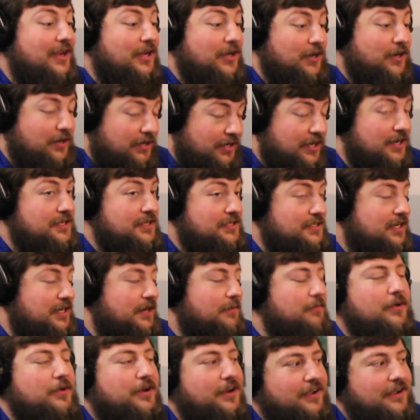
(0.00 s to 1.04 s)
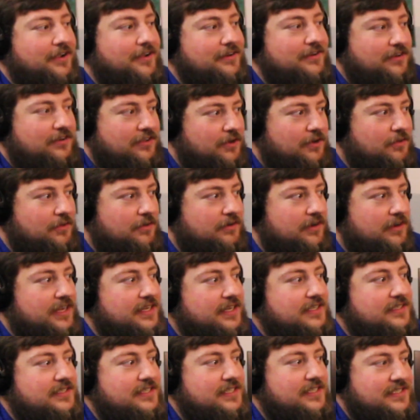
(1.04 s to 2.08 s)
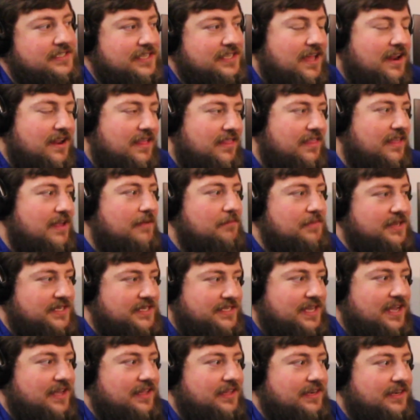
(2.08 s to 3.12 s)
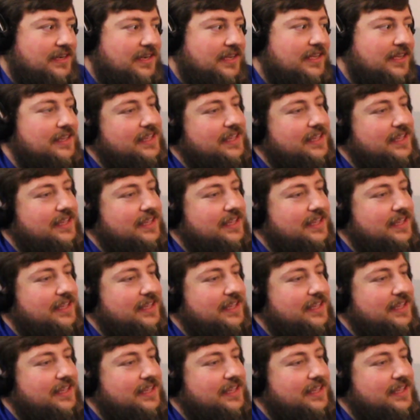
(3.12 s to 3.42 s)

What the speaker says: you're going to start putting on deodorant. Yeah. It's kind of that mentality.